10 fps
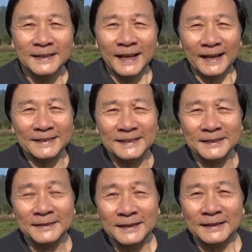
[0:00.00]

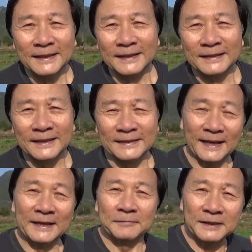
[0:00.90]
until the
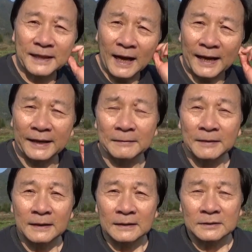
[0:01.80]
day we die.
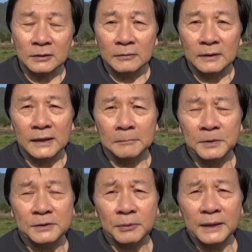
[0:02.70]
So in
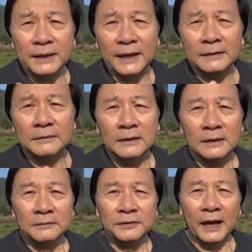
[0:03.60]
between, then
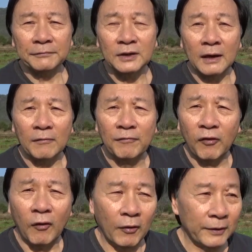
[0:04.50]
we have to
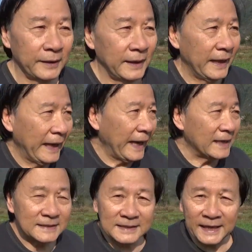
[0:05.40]
avoid
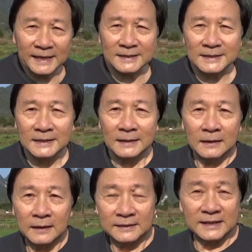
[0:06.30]
excess
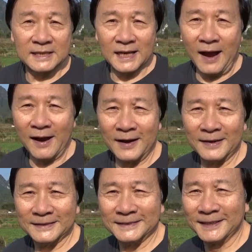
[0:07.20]

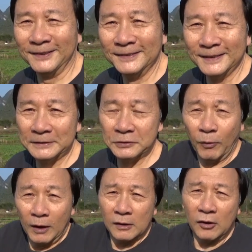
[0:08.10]
desire. So you
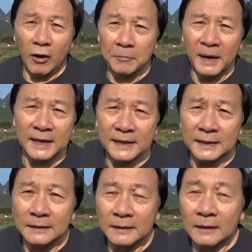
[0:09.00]
want a lot of
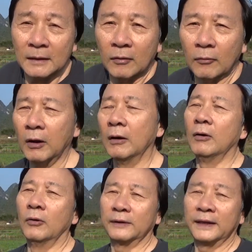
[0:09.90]
money,
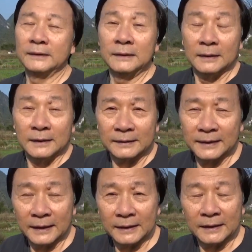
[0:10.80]
whoa, then
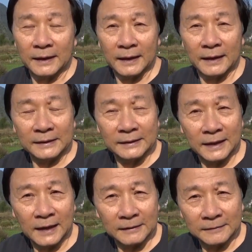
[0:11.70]
you
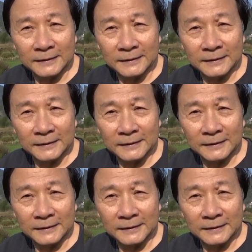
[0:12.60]
got